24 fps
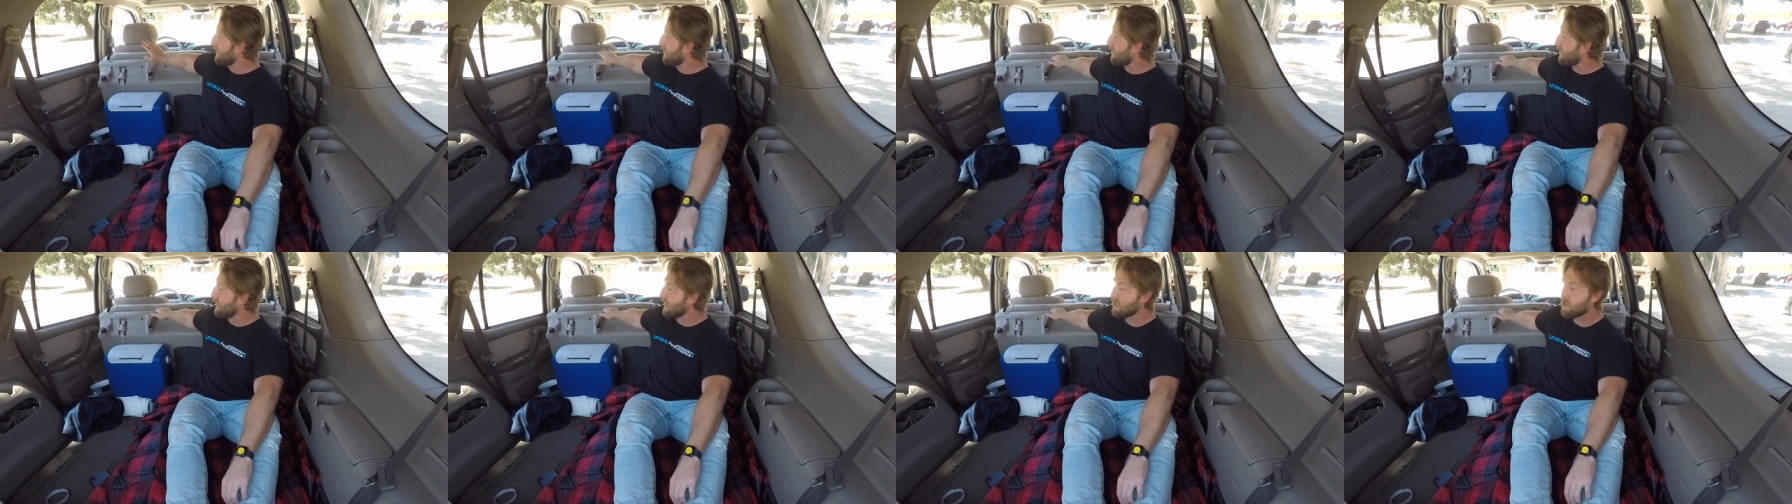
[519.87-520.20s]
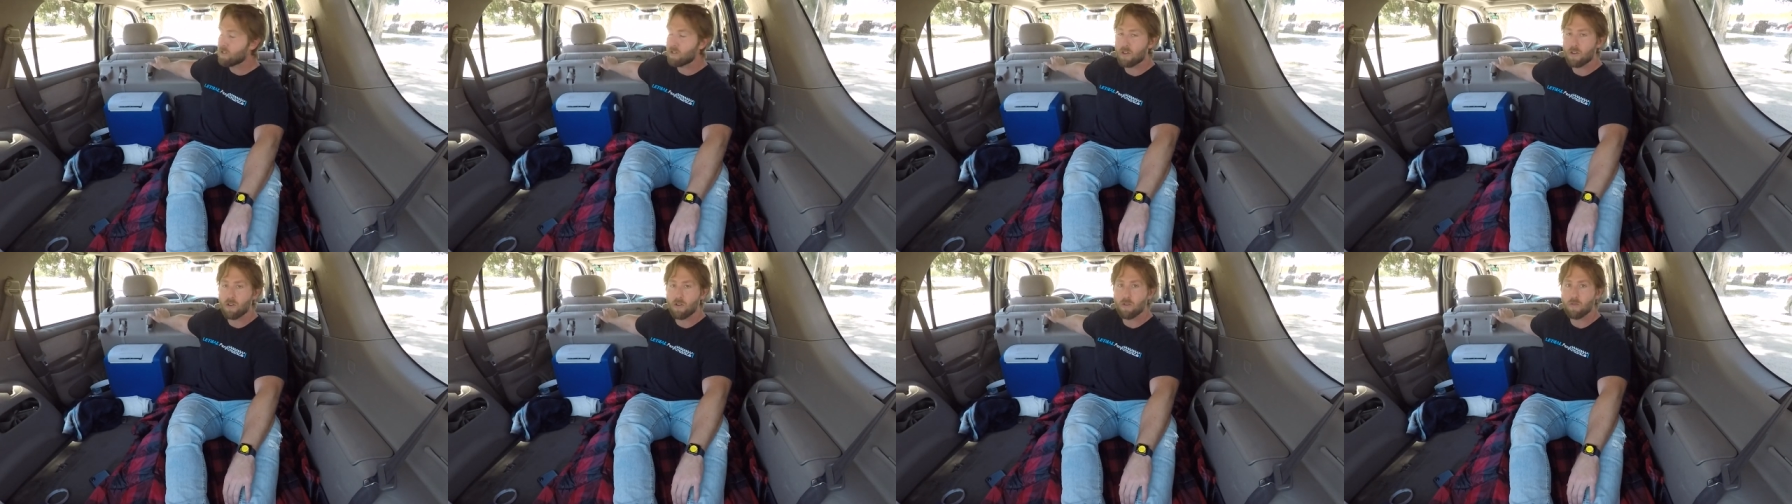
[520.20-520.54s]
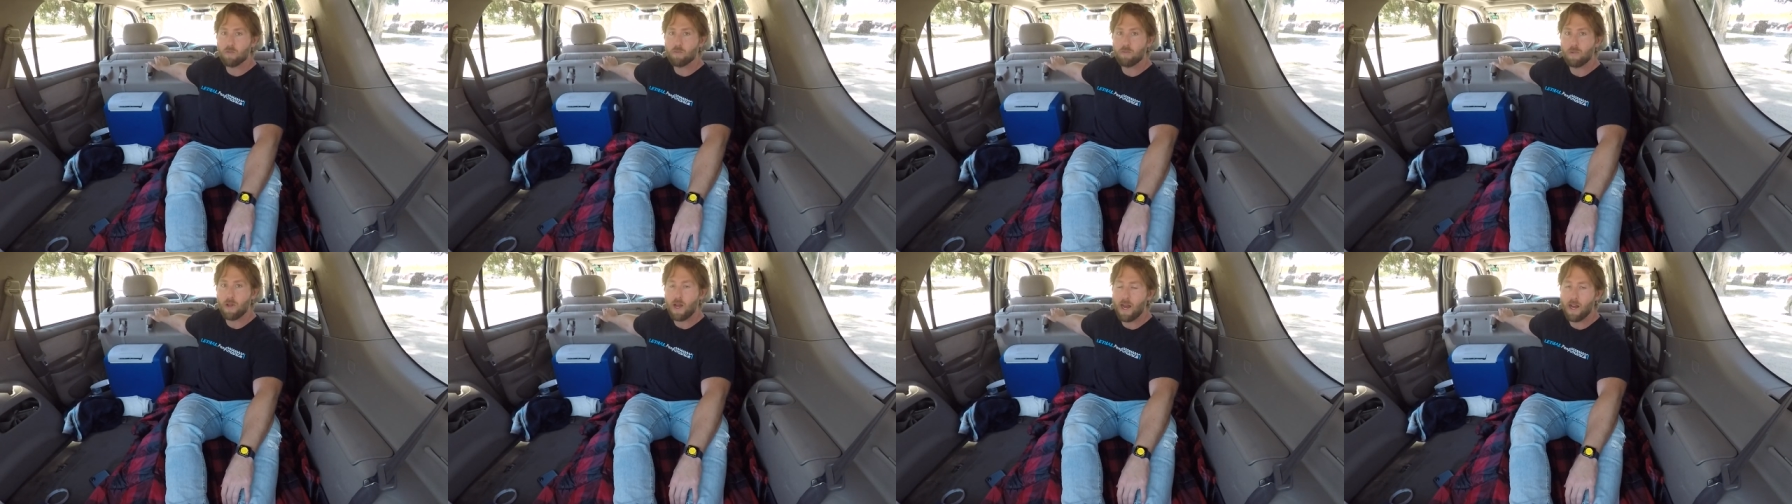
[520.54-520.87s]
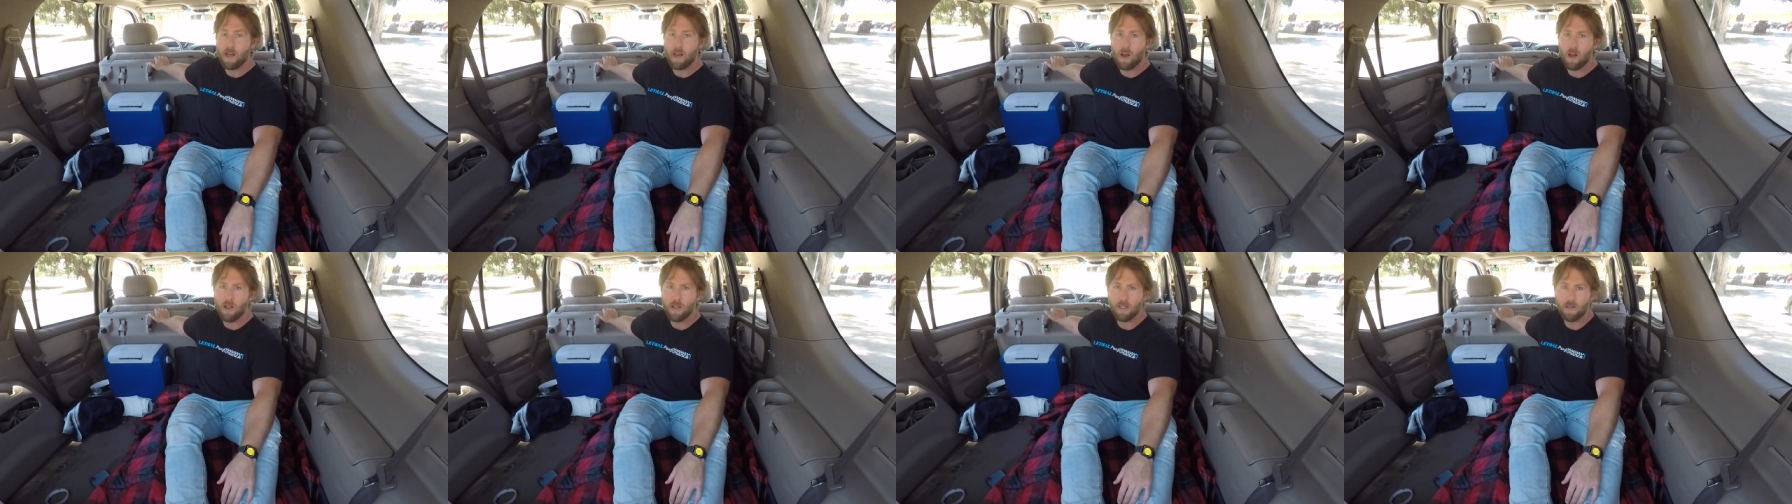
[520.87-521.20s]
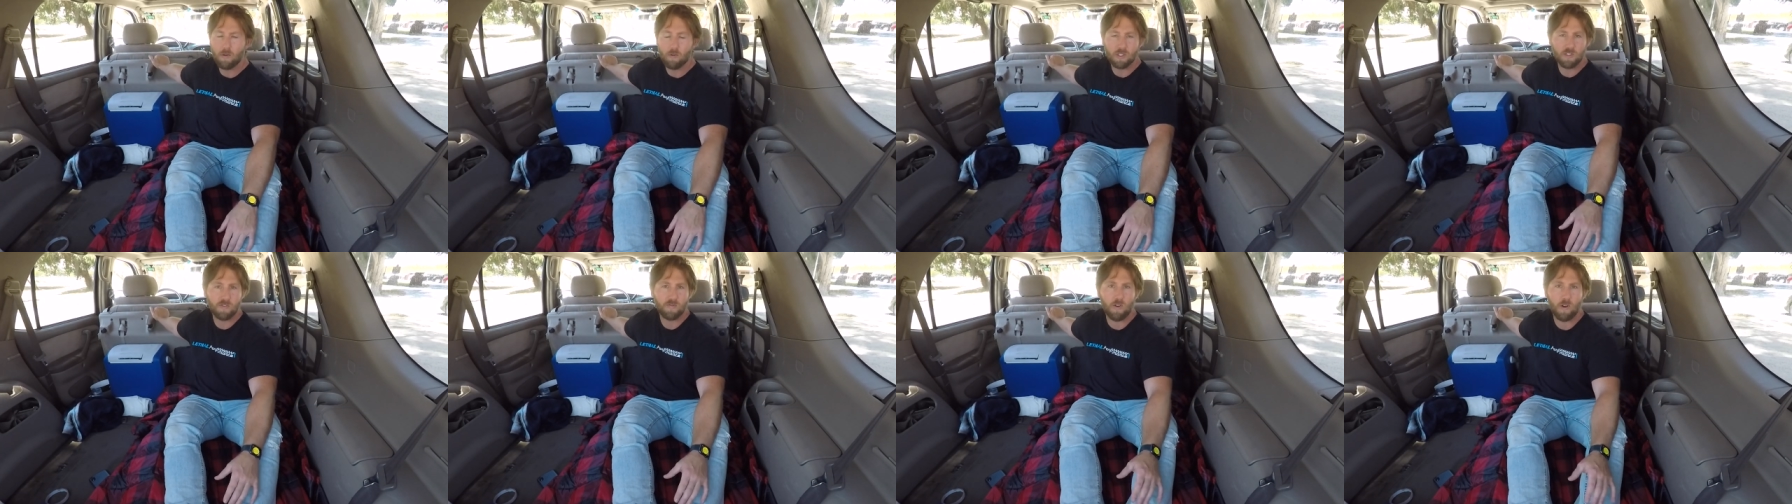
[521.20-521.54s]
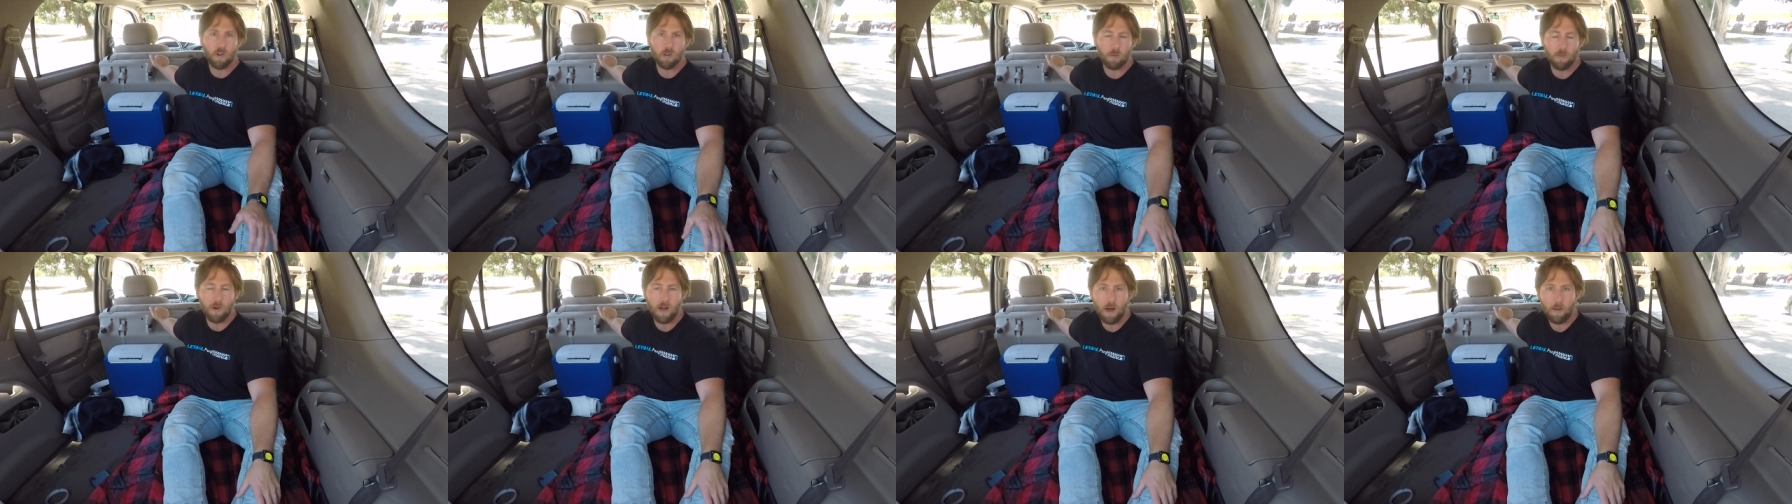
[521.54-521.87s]
of the truck, there's more space to do
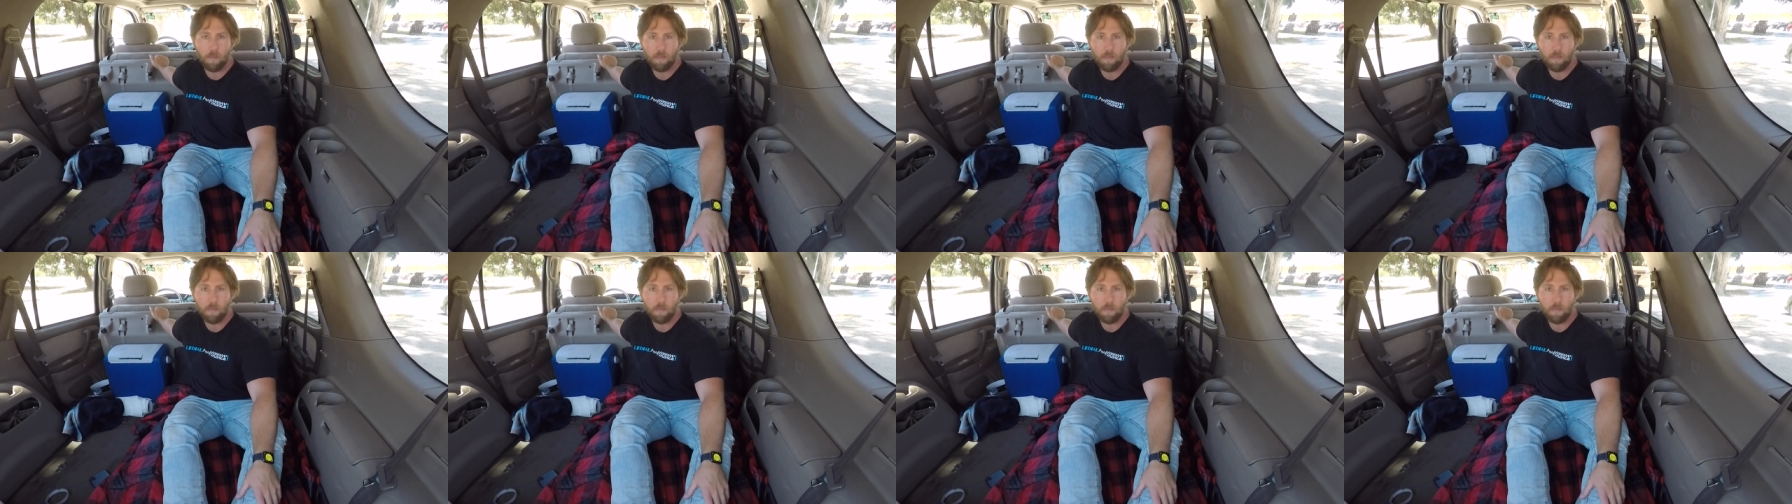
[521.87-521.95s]
that.